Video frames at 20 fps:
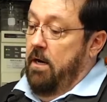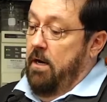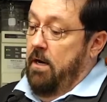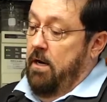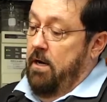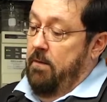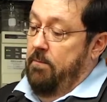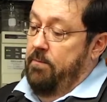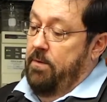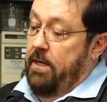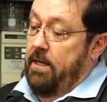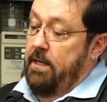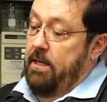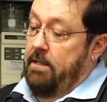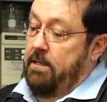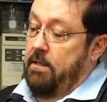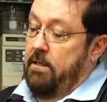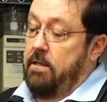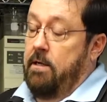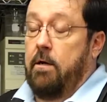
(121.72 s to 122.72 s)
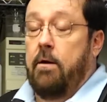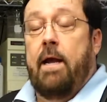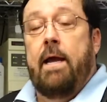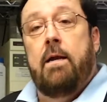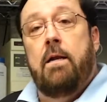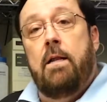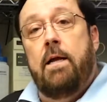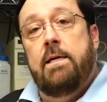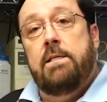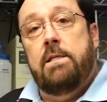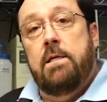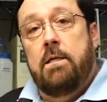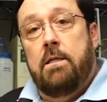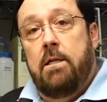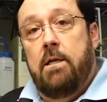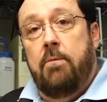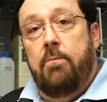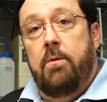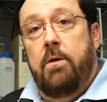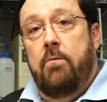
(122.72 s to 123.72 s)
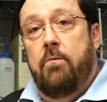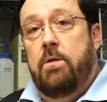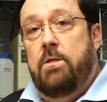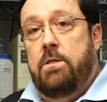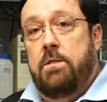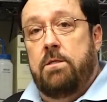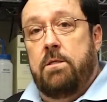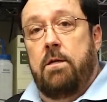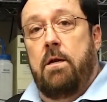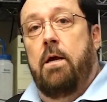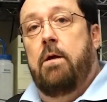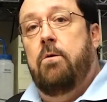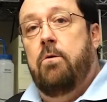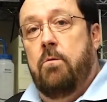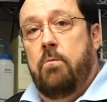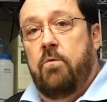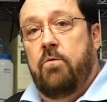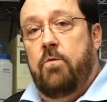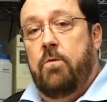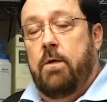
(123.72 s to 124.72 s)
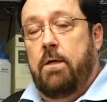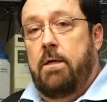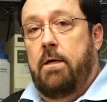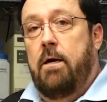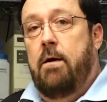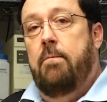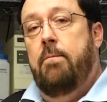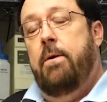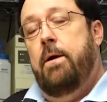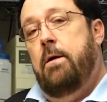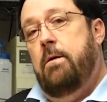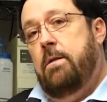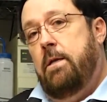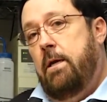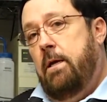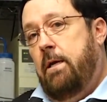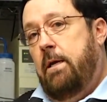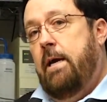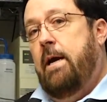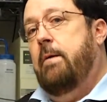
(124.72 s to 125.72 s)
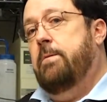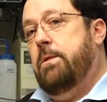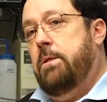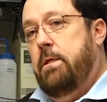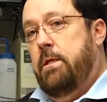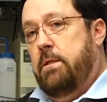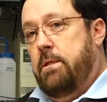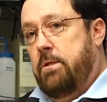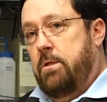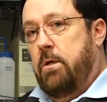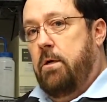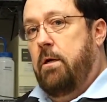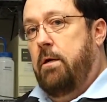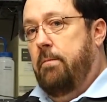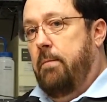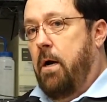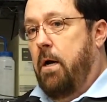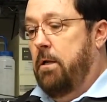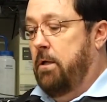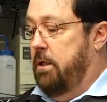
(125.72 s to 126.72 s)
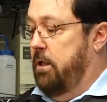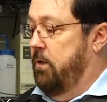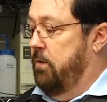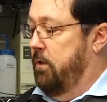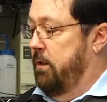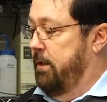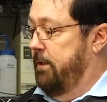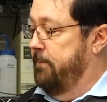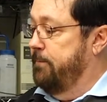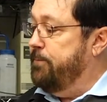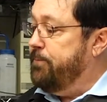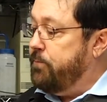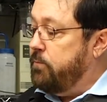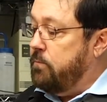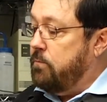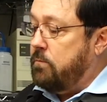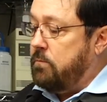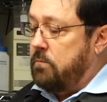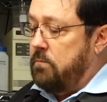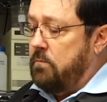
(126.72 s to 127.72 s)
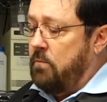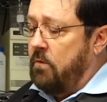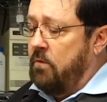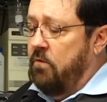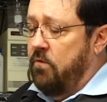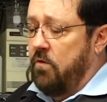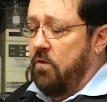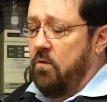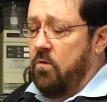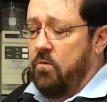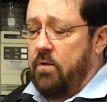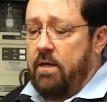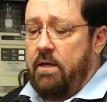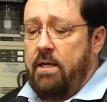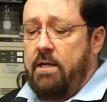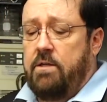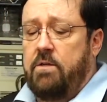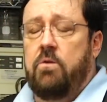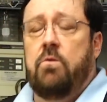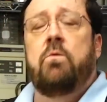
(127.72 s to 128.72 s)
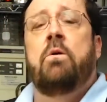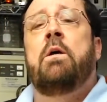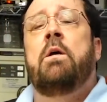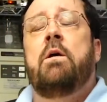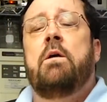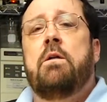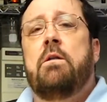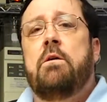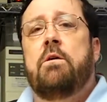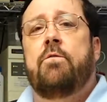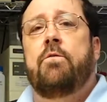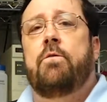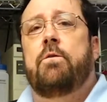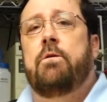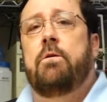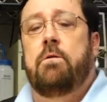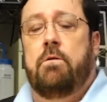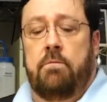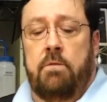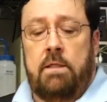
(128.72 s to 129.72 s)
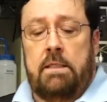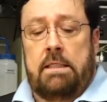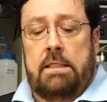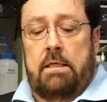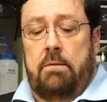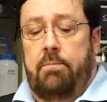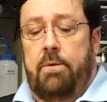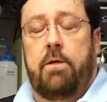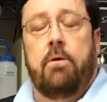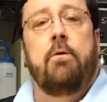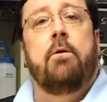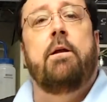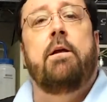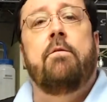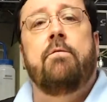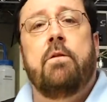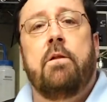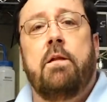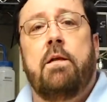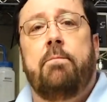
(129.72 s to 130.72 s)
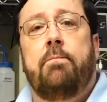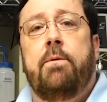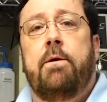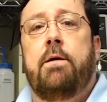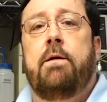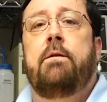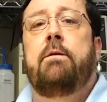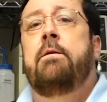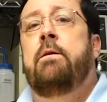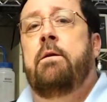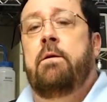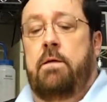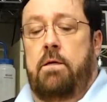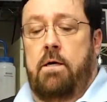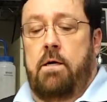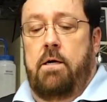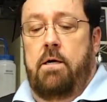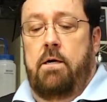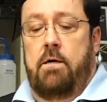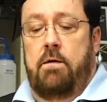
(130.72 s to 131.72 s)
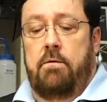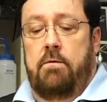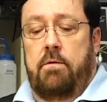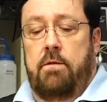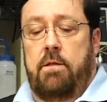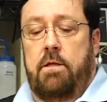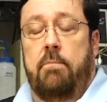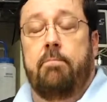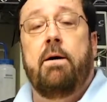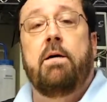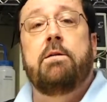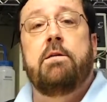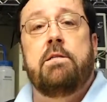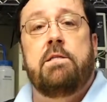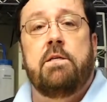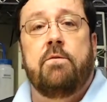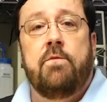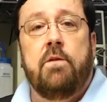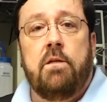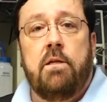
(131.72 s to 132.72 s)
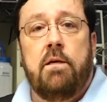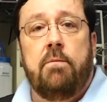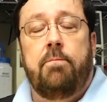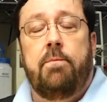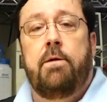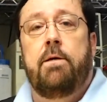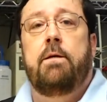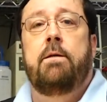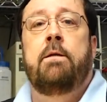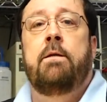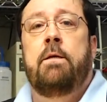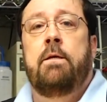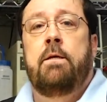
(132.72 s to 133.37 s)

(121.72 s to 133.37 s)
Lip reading: But they're analyzing a lipid, which is a non-chromophoric compound they encapsulate the target molecule in. So they need to look for purity of the lipid, the abundance of the lipid,